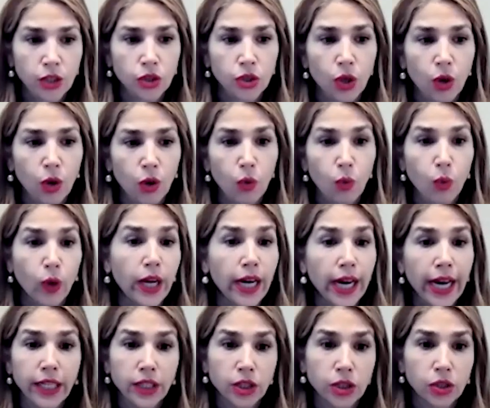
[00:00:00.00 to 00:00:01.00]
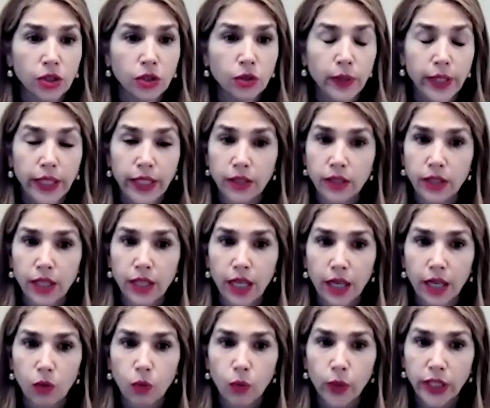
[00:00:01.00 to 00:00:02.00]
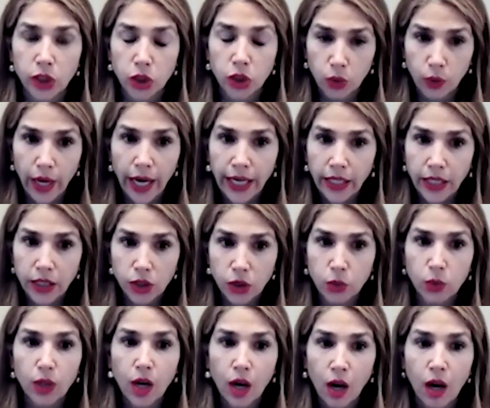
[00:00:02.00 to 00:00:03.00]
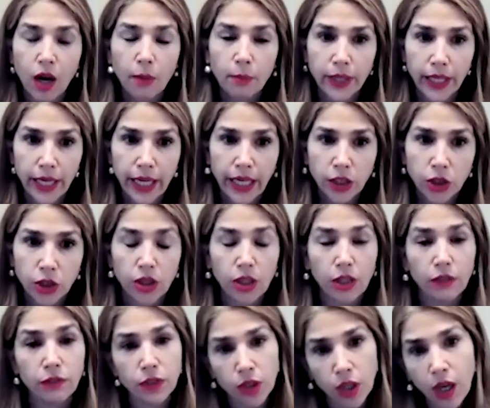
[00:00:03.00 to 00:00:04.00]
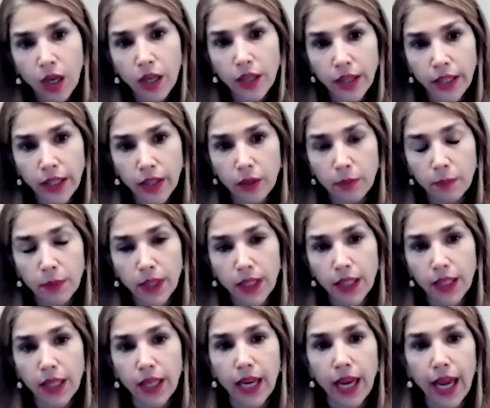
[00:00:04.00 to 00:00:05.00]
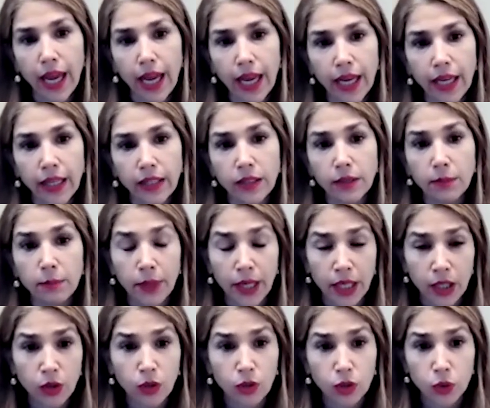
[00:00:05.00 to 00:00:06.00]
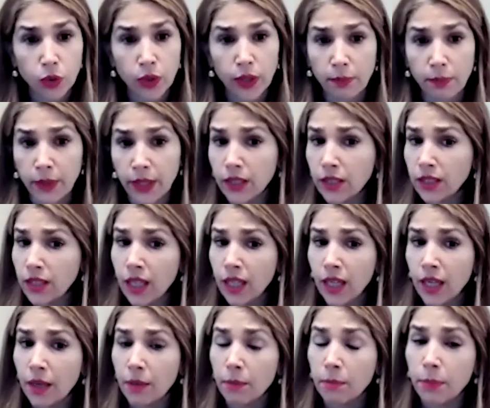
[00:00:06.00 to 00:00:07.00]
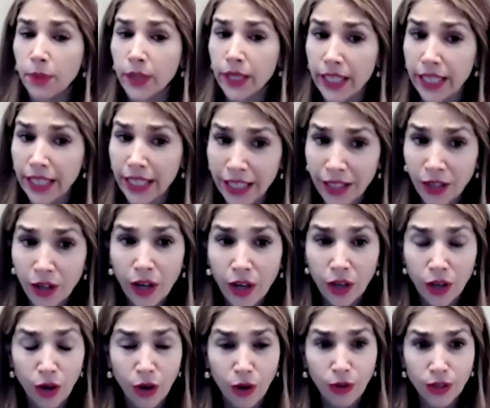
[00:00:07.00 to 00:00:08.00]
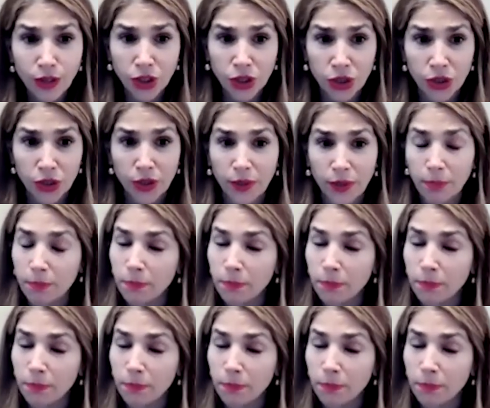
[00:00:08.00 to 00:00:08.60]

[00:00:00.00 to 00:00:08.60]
So what I do is we try to do a combination of talk therapy and medical treatment. But in our culture,